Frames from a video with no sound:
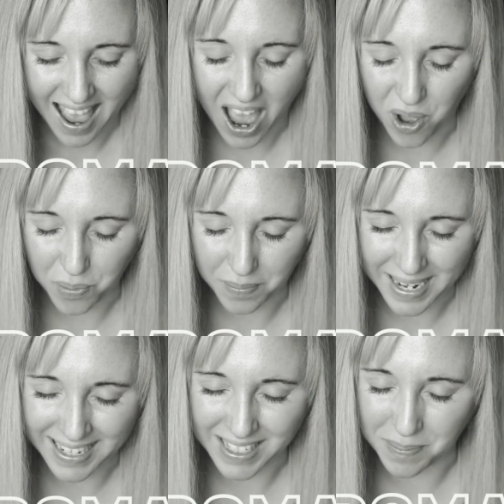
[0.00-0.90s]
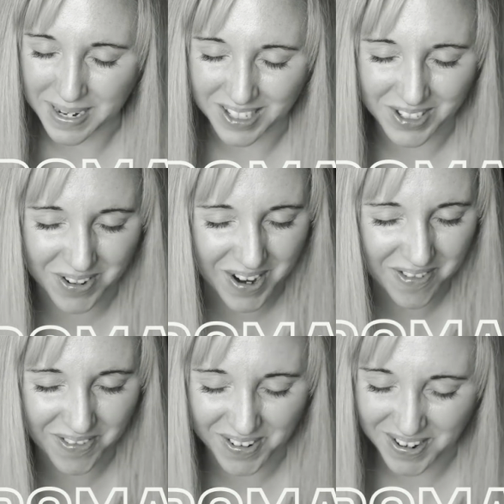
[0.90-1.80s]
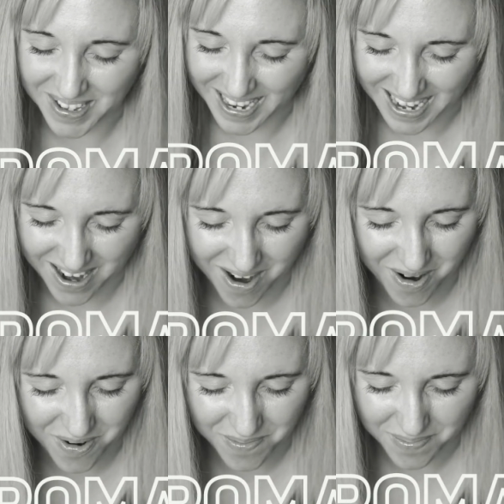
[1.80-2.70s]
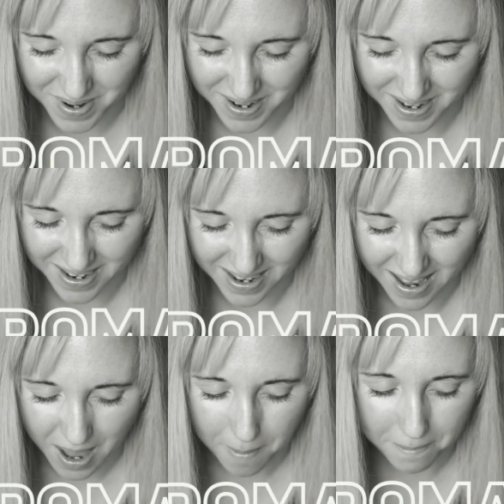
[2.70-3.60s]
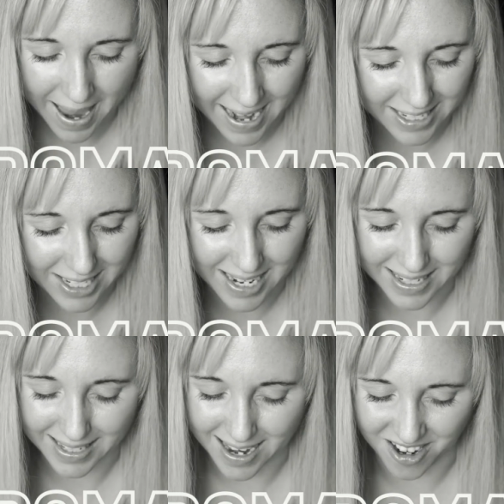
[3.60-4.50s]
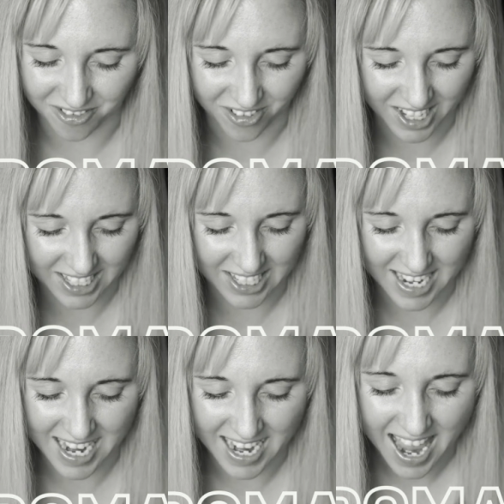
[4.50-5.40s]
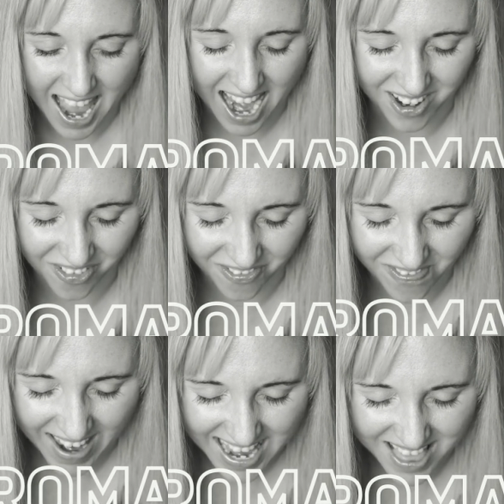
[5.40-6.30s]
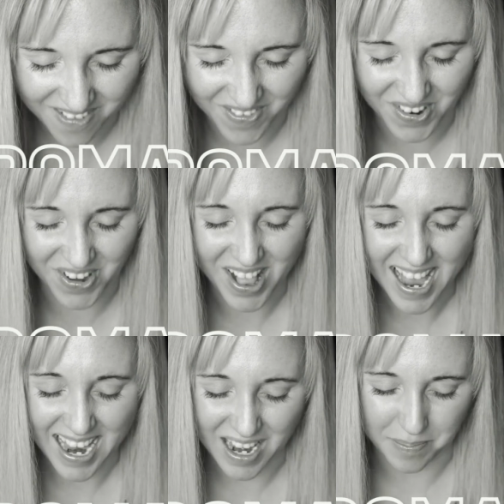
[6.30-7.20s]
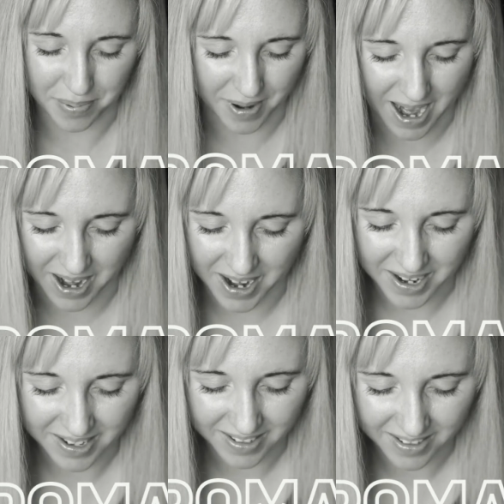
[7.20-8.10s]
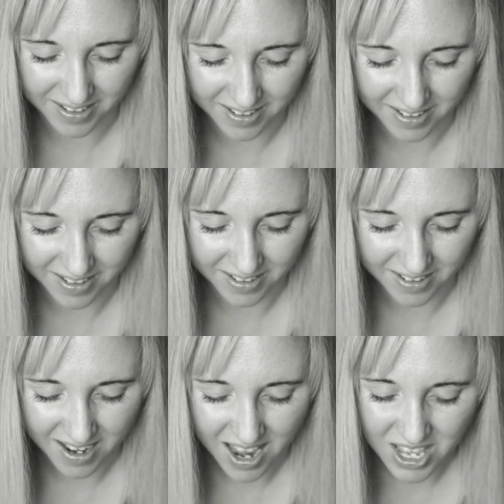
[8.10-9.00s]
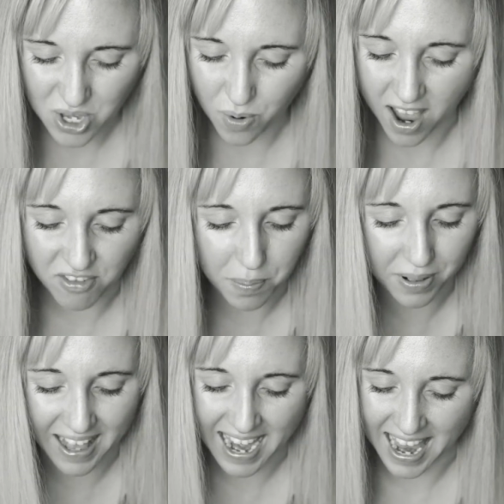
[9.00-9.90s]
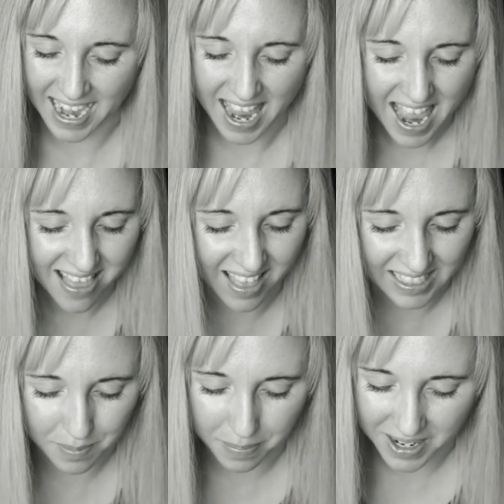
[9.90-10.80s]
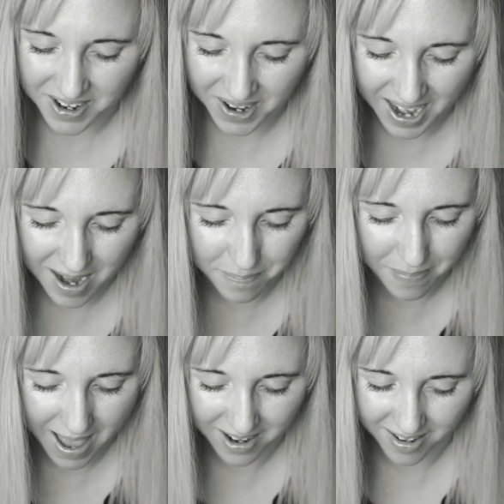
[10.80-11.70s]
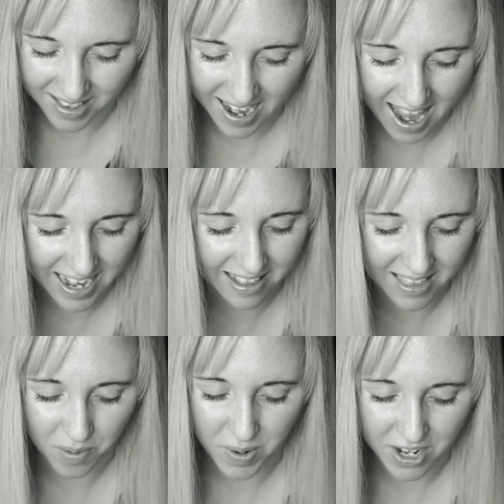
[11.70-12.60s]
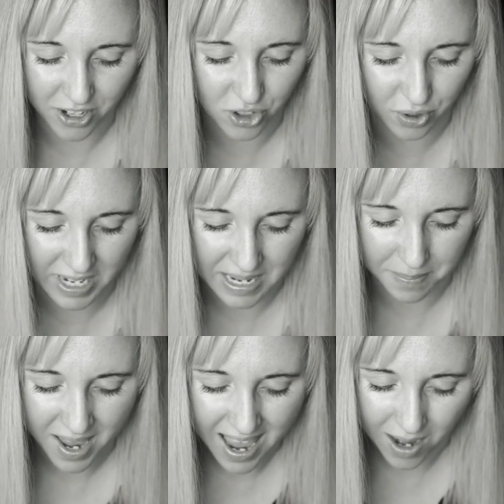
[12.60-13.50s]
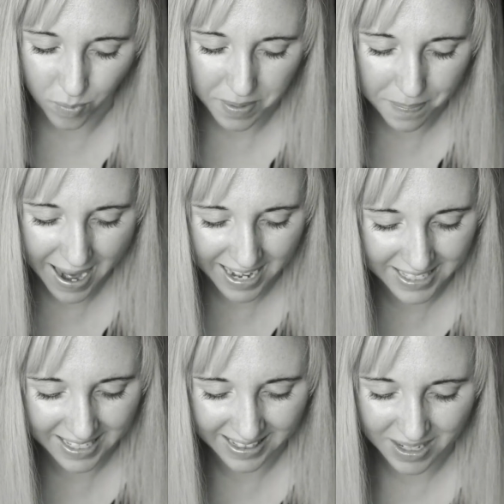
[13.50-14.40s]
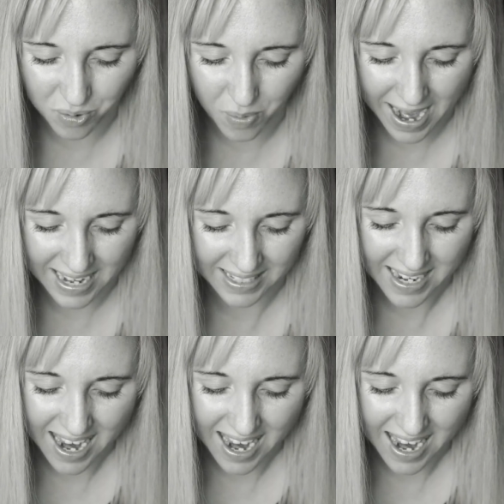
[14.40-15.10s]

Help me to be joyful in hope patient in affliction, and faithful in prayer. You have a plan that's bigger and better than anything we could dream, and we patiently wait